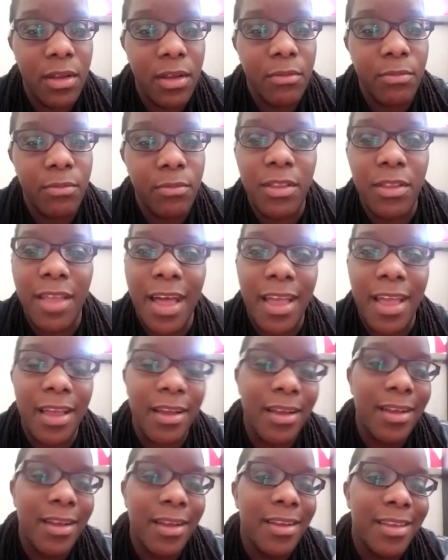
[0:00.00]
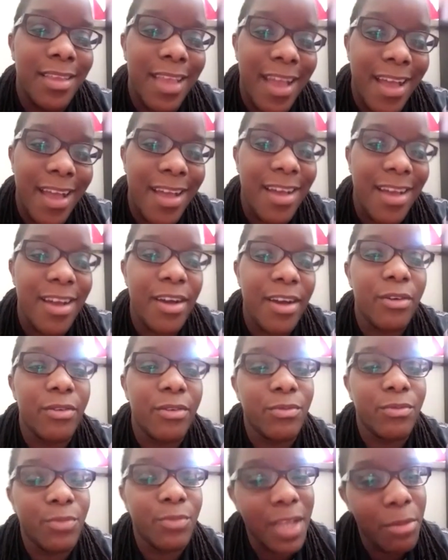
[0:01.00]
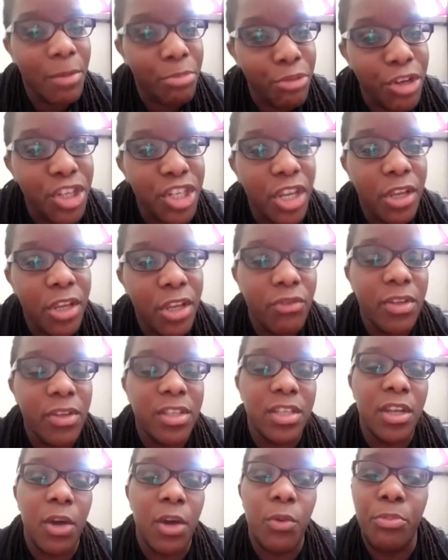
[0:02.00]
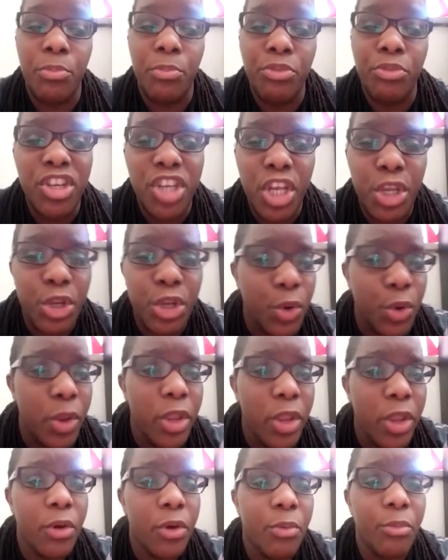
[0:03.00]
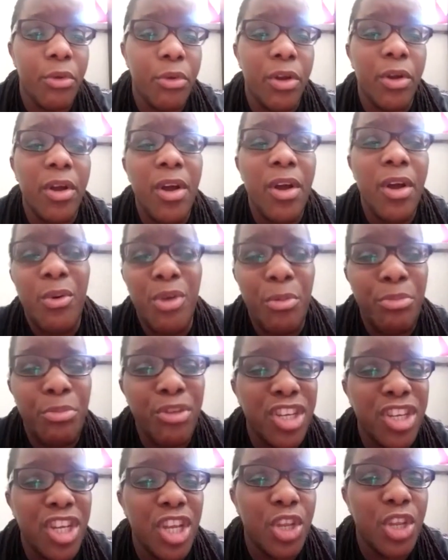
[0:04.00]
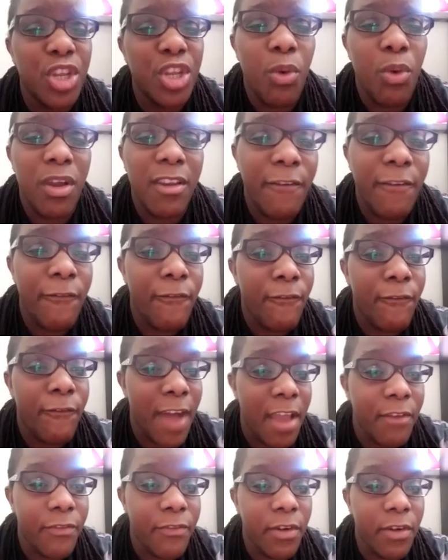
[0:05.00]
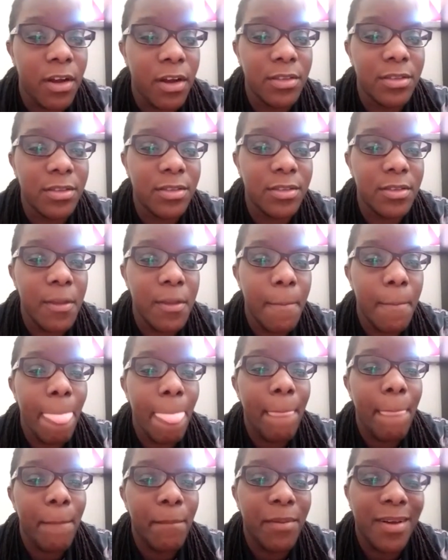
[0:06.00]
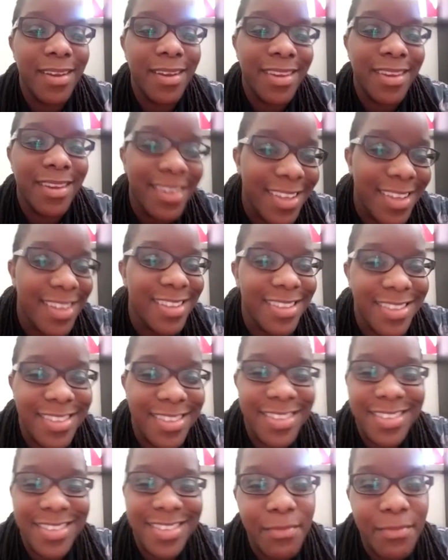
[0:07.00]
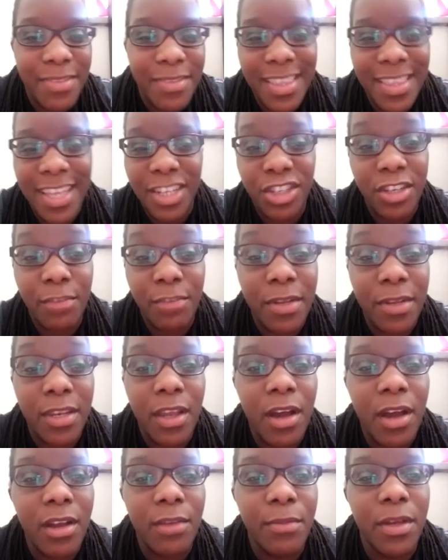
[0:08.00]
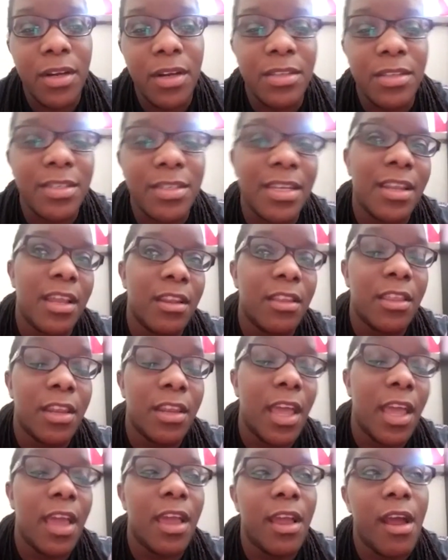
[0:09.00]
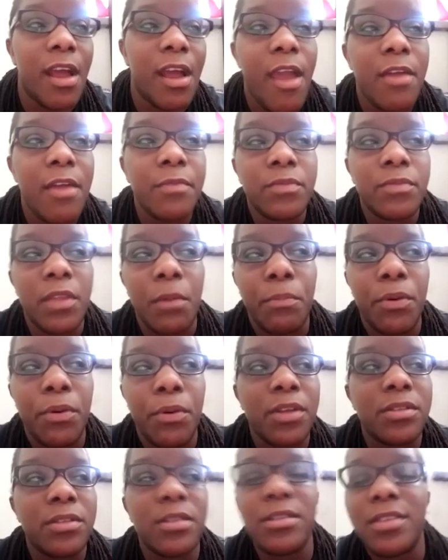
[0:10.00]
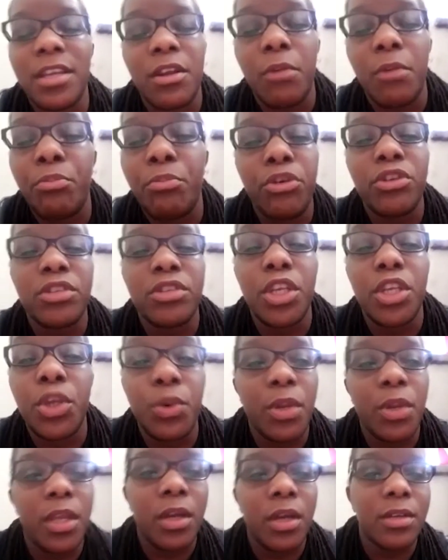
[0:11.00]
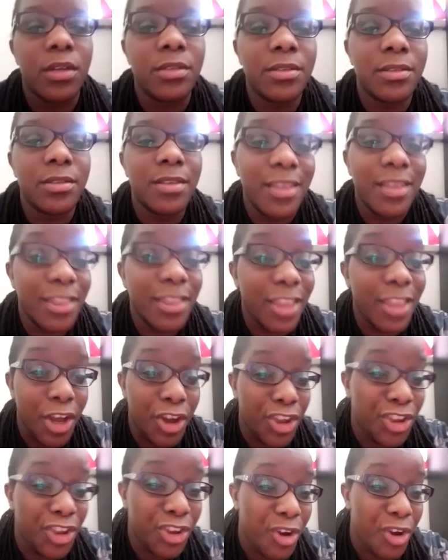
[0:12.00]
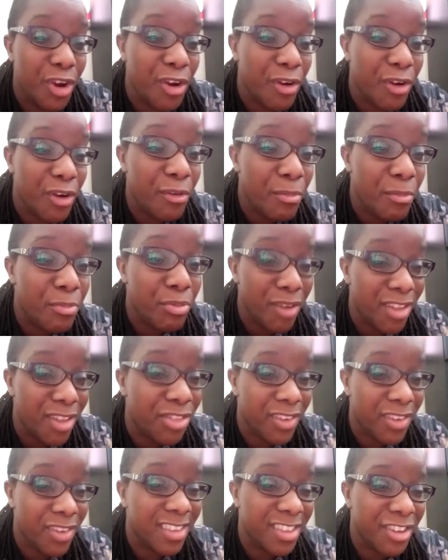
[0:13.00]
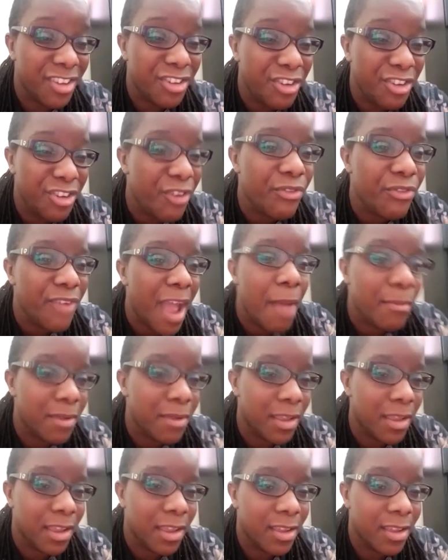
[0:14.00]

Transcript: We're like, yeah, we appreciate you reaching out. We appreciate you doing your homework. We appreciate you wanting to fight for us. But it's something that should have been done, because at the end of the day, the persons that are persecuting us, they are your brethren. They're your family.